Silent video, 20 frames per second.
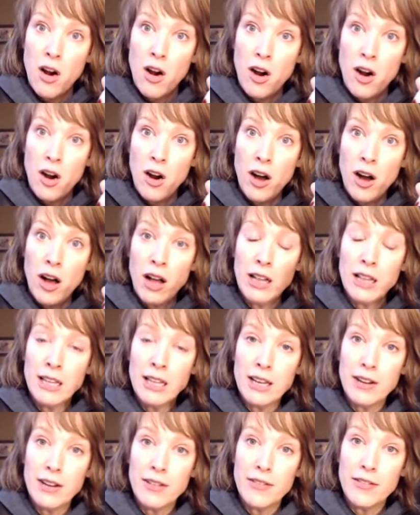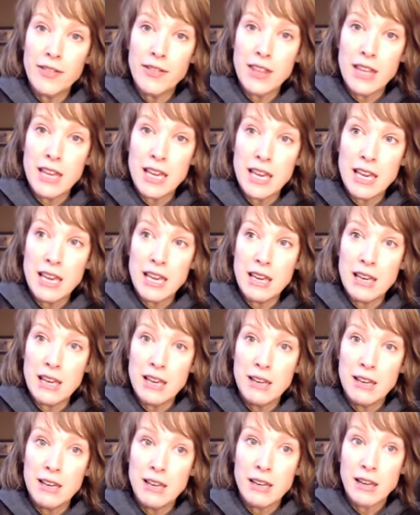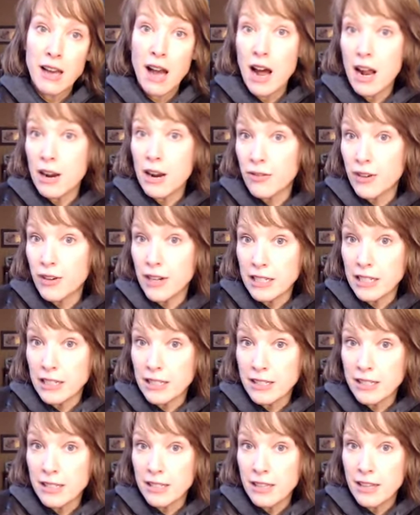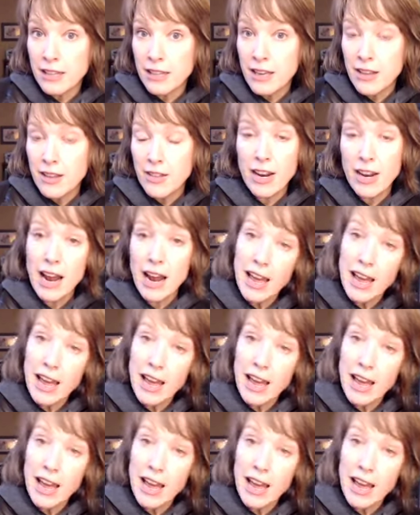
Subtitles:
all of the confidence that I